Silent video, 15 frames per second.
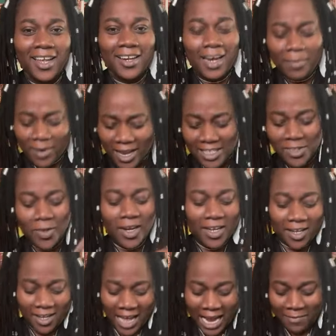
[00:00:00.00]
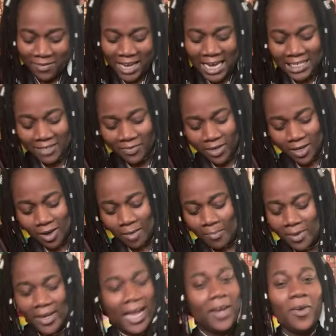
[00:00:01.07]
Let me just do like advertising for the
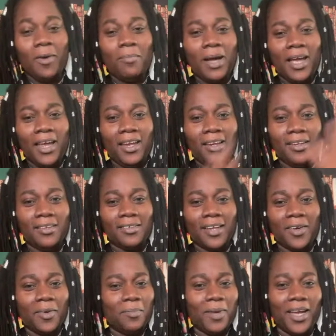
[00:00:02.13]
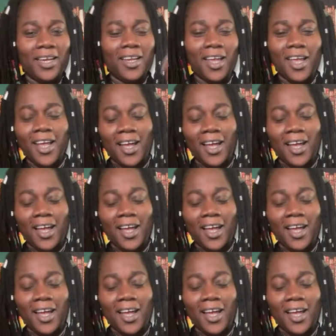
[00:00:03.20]
company. I don't mind.